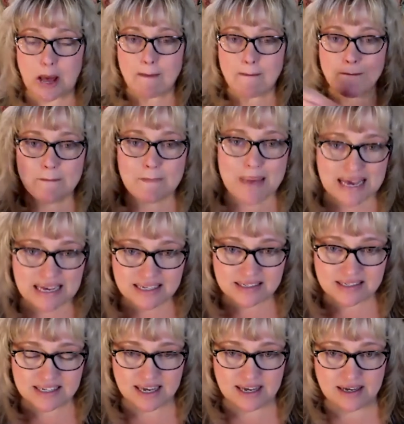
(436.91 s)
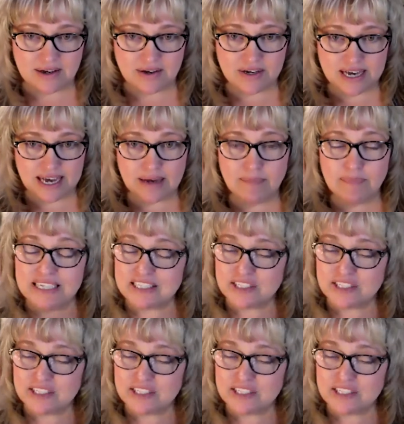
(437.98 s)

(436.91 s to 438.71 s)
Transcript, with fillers: amazing okay please